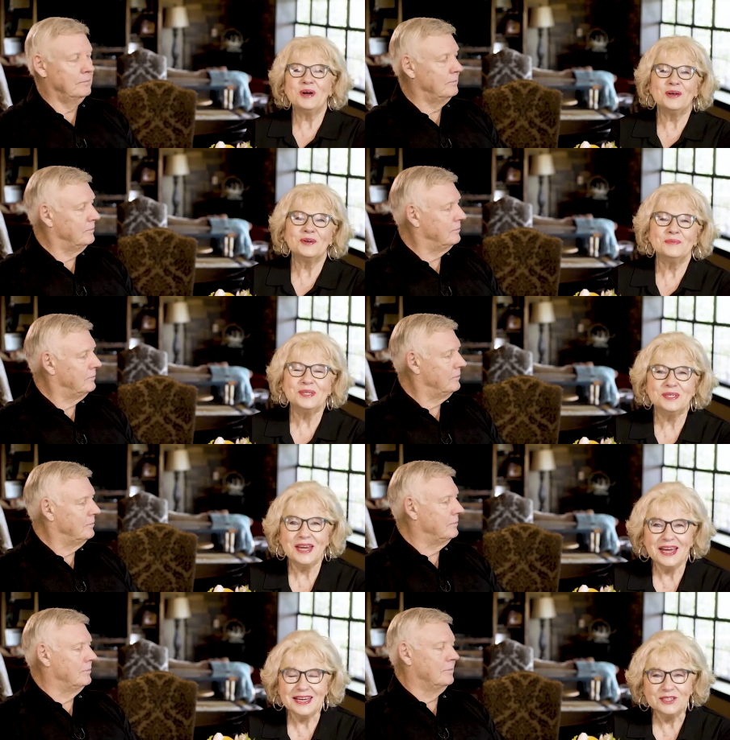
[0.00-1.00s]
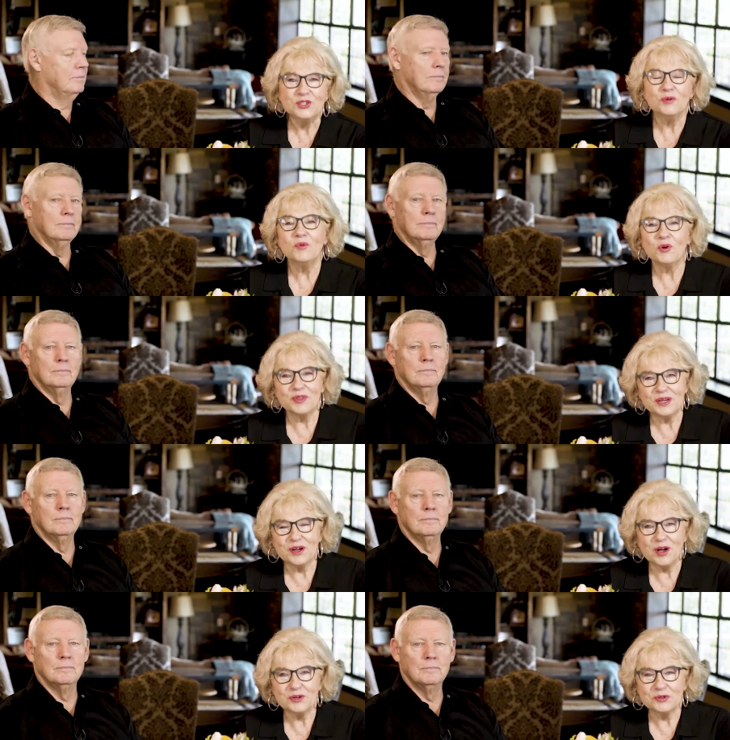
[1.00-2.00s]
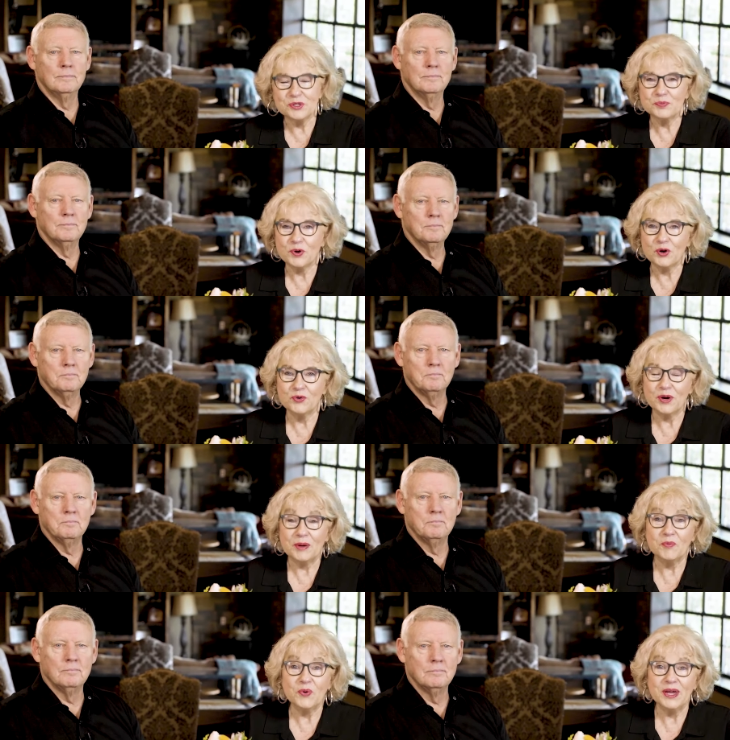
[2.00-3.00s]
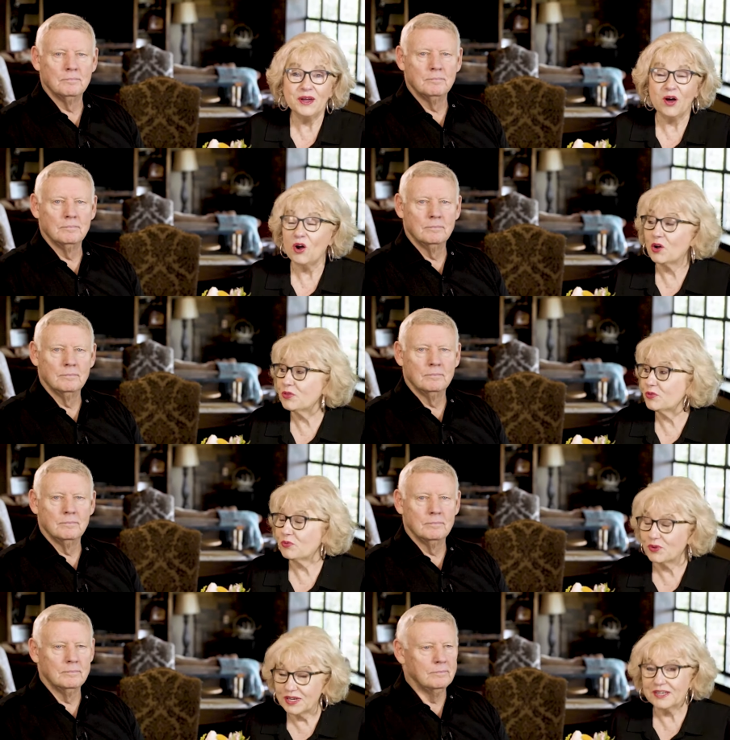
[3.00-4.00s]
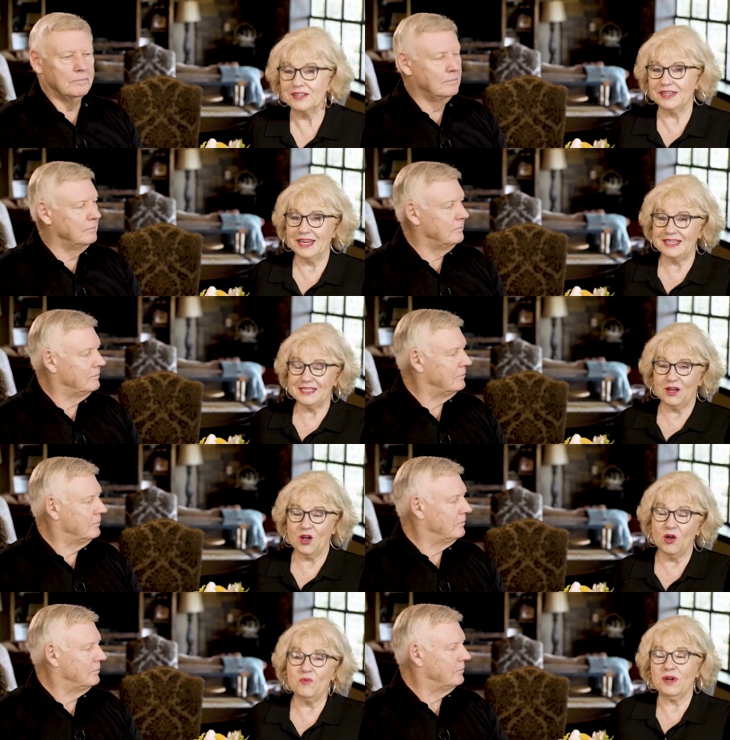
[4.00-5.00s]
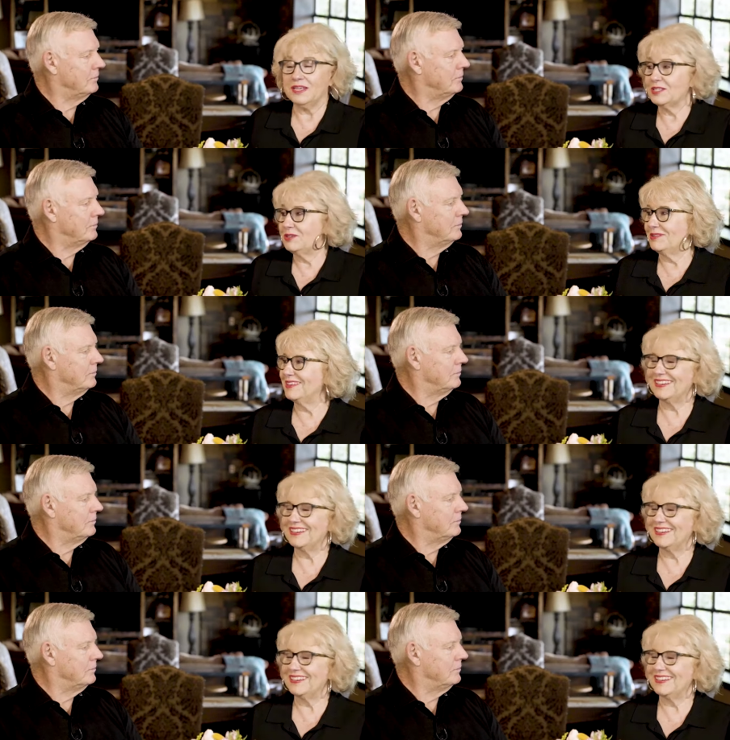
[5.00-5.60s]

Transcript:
Speaker 1: Welcome today to More Than Conquerors program. We are thrilled, as always,